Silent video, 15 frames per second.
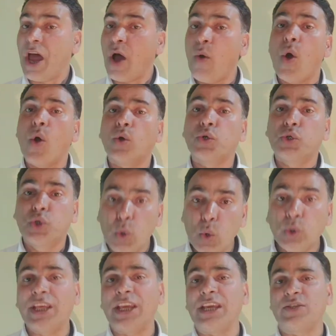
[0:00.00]
Now,
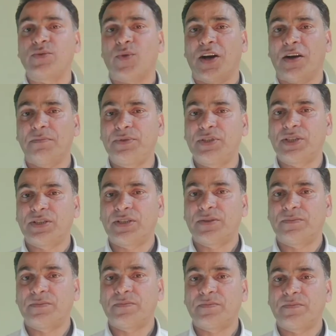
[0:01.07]
do these verbs